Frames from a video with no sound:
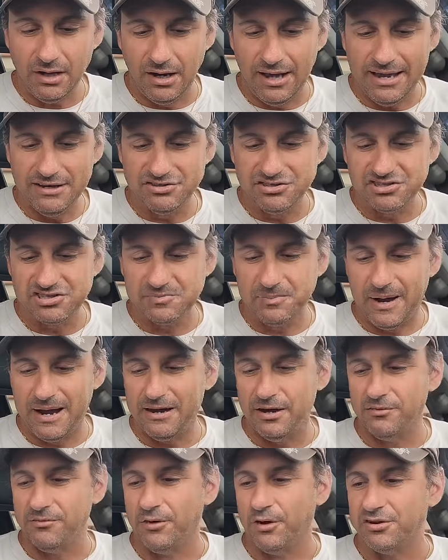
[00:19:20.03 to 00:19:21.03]
Edge of
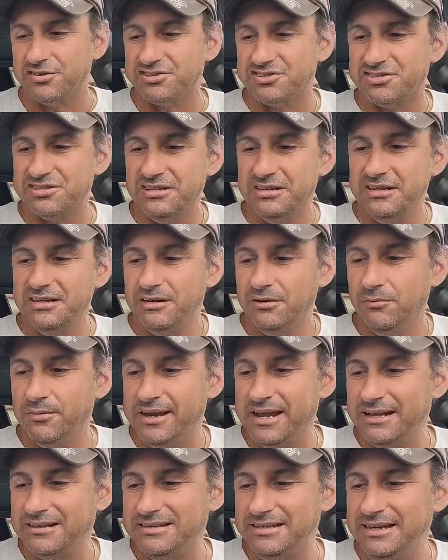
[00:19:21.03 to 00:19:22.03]
Spider-Verse.
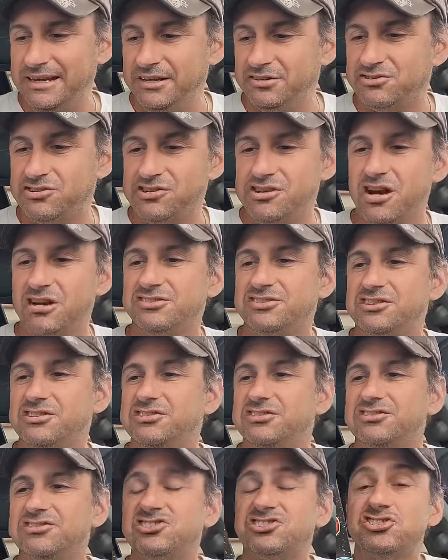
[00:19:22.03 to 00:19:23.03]
We get the introduction
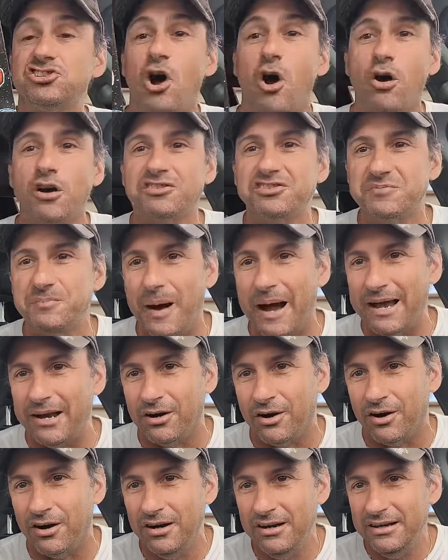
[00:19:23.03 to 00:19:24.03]
to Star
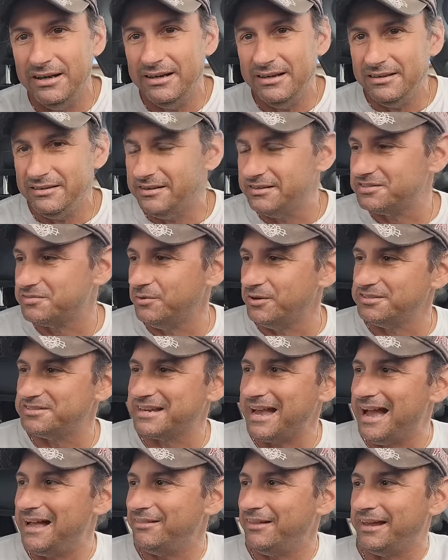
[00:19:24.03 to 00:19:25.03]
Spider. This one's
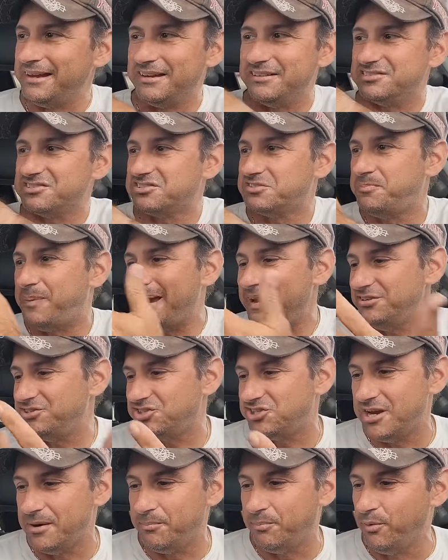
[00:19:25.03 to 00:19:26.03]
got like a
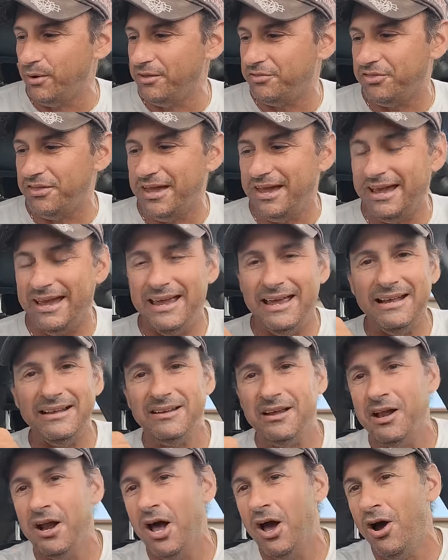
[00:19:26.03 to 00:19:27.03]
spaceship with it,
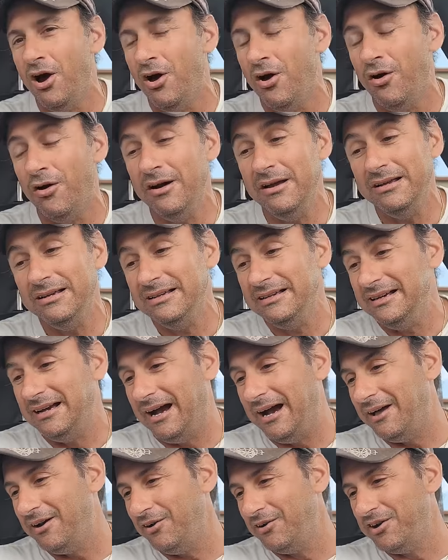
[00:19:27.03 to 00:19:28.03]
you know.
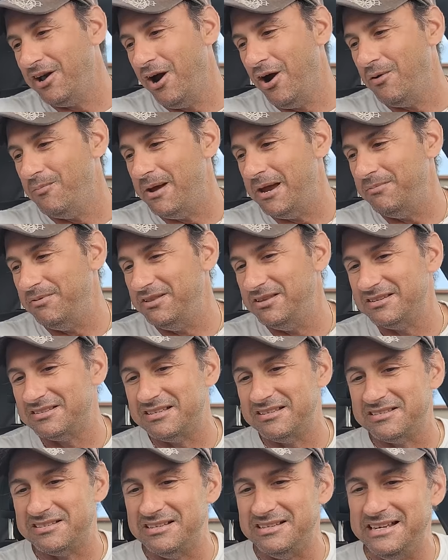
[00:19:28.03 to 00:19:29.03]
I don't know. Maybe
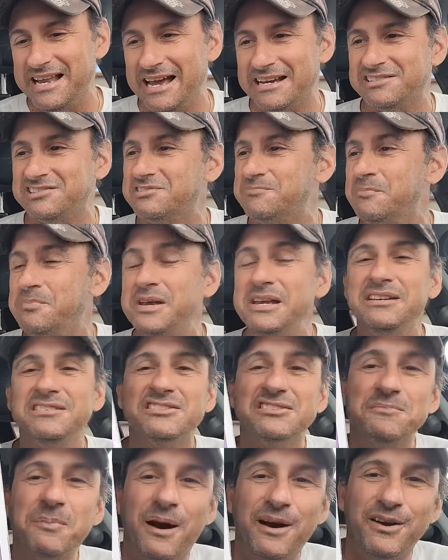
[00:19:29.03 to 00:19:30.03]
this is the next big
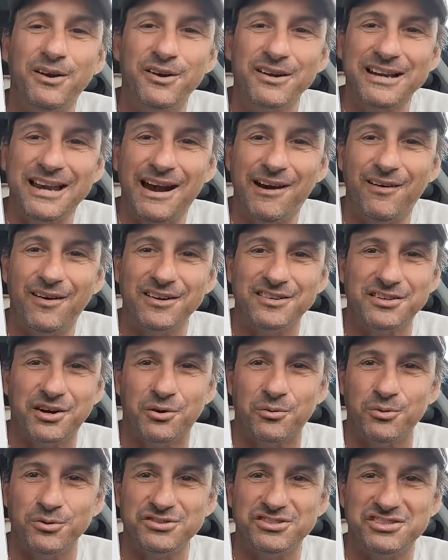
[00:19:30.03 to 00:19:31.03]
spider
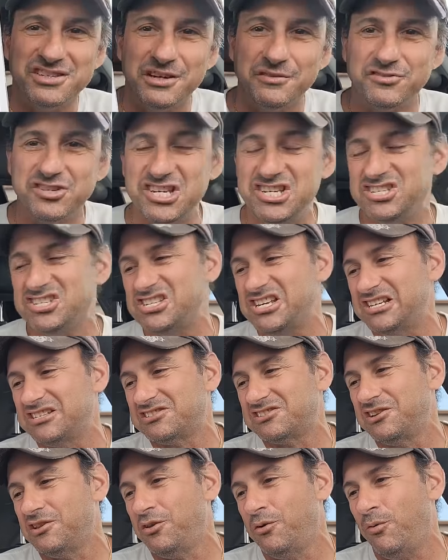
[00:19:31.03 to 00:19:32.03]
character. We'll see if she
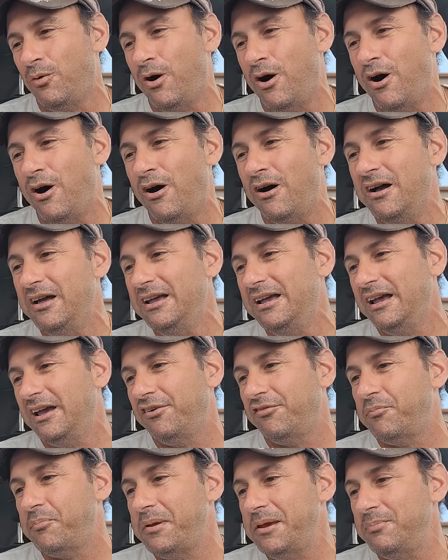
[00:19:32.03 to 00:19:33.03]
sticks to the wall,
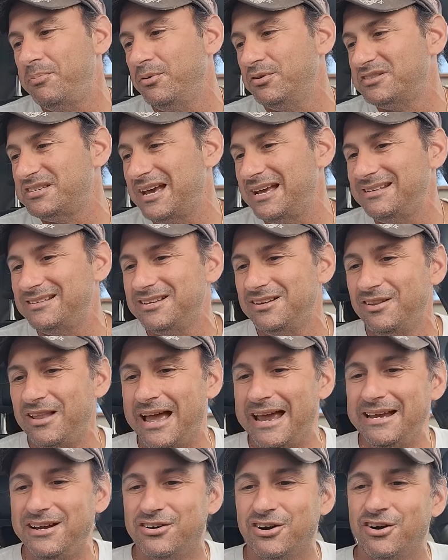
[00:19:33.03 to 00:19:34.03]
if people tend to
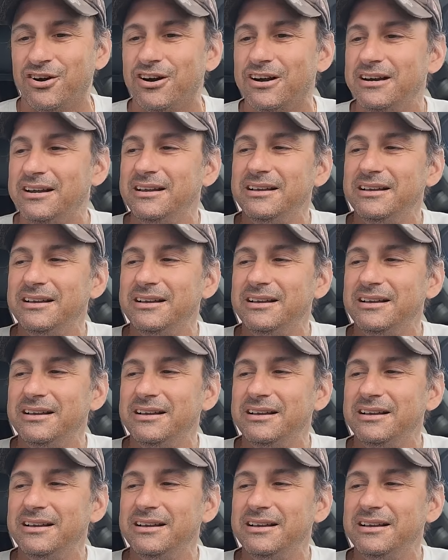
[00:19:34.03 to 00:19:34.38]
like her